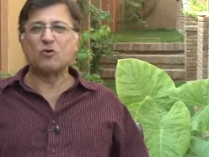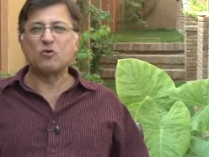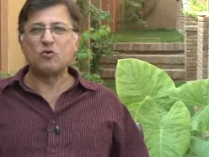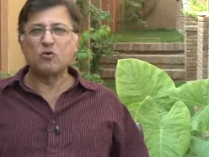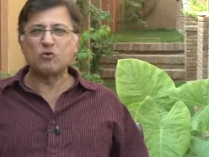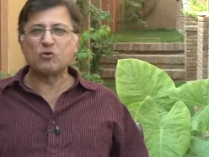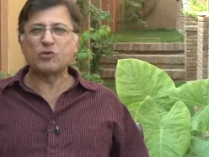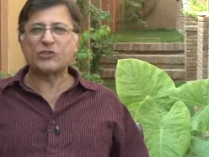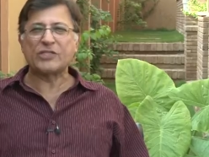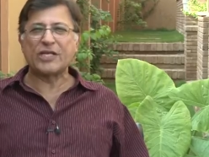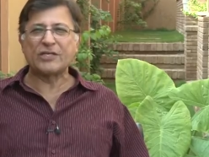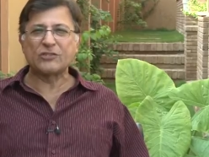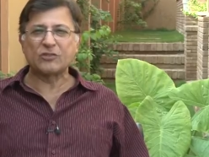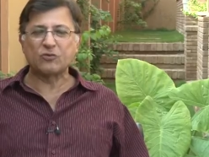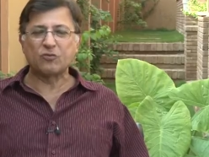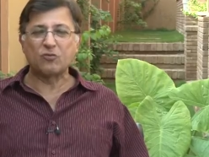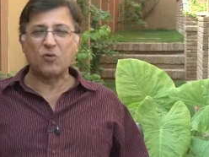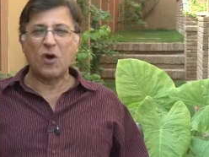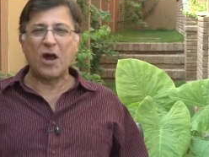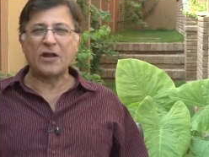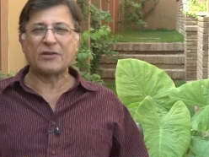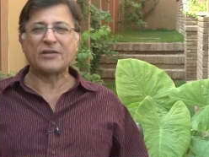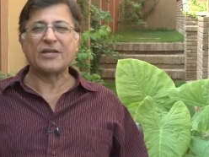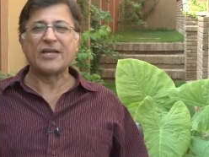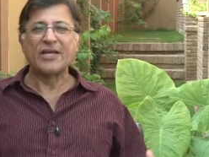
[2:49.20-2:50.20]
who says
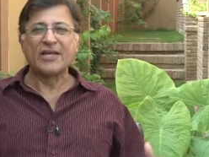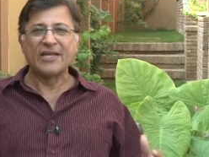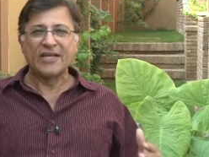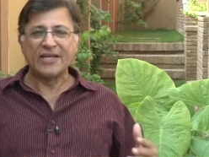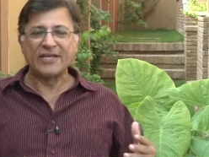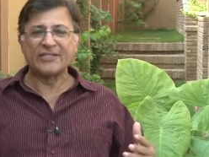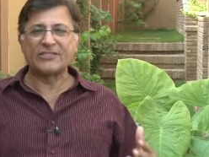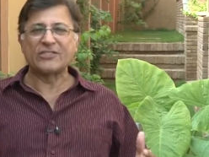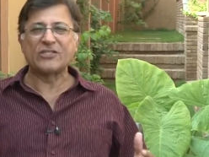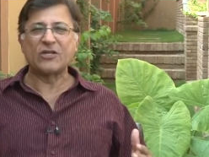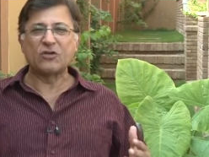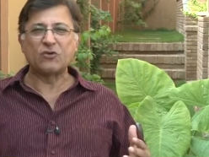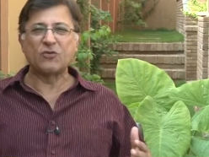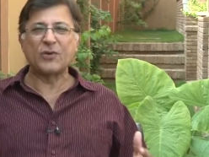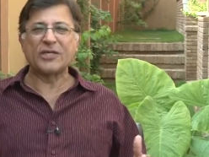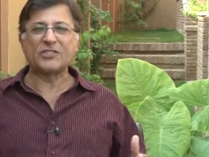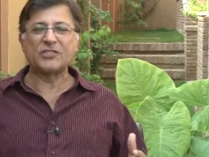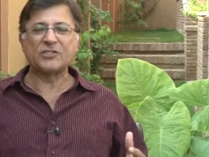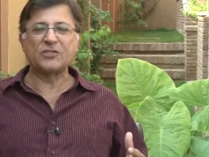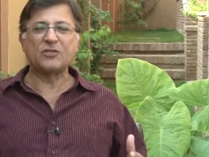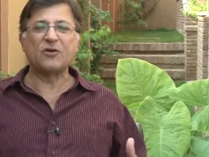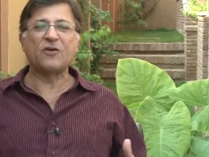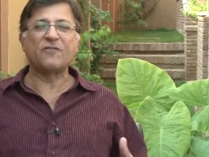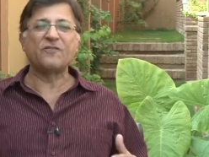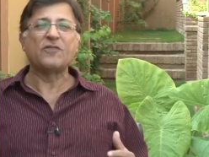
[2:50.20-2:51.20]
what, it's a
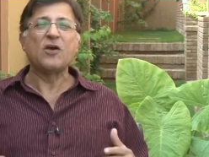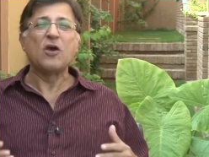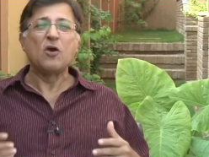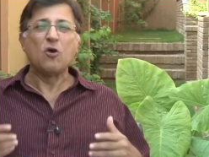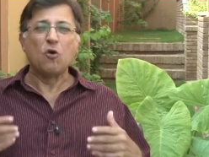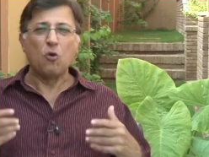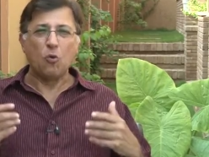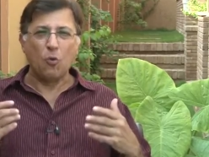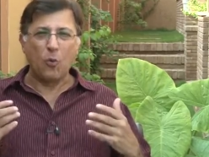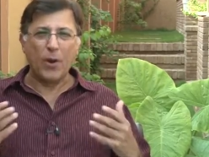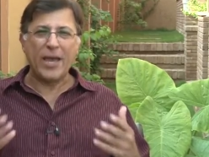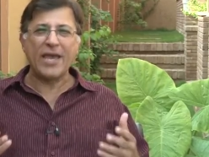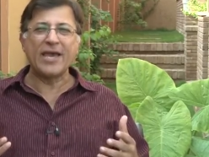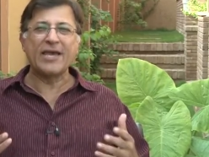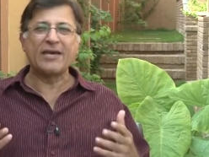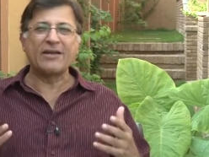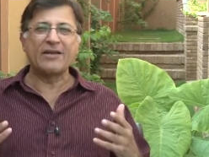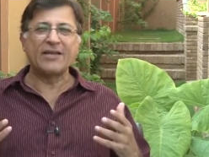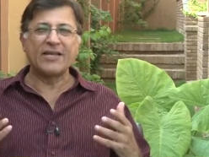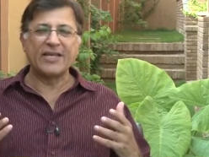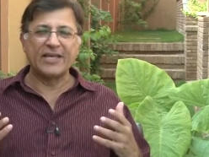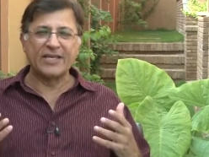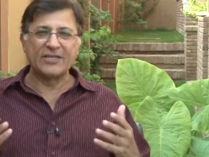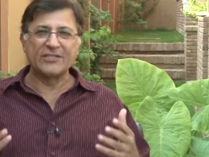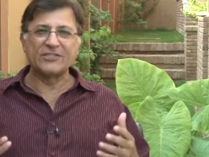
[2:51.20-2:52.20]
question of
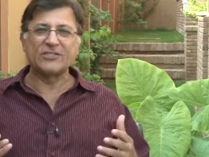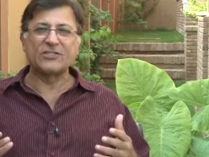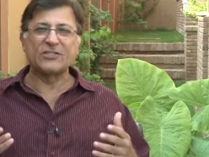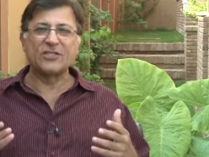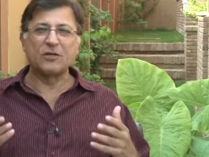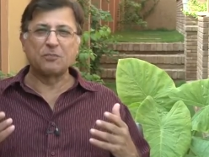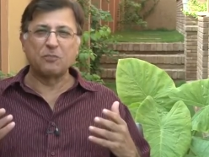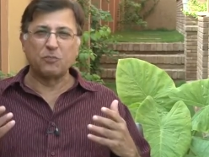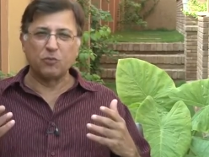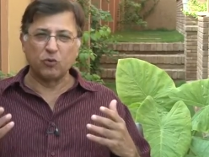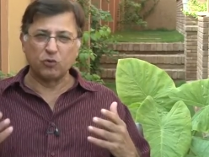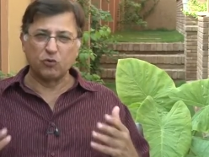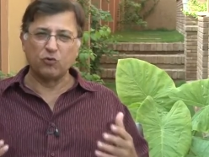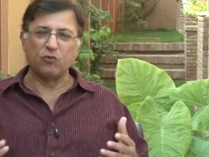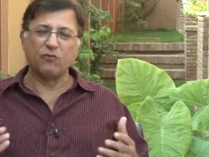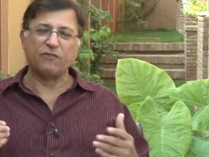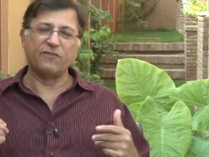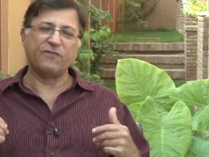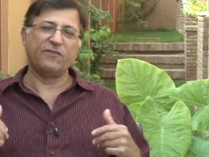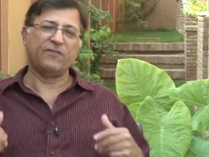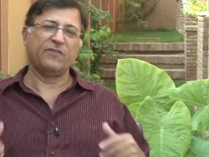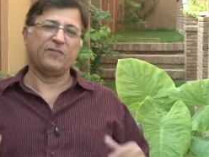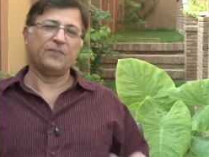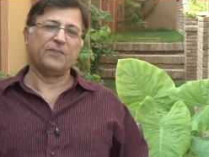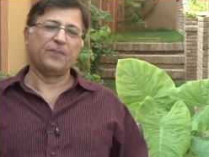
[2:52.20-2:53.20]
where is the
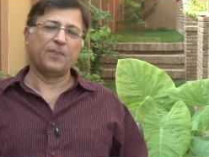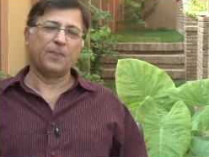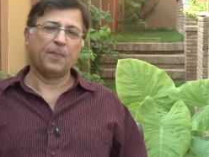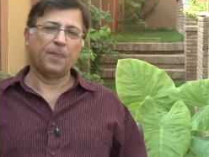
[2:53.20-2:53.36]
proof?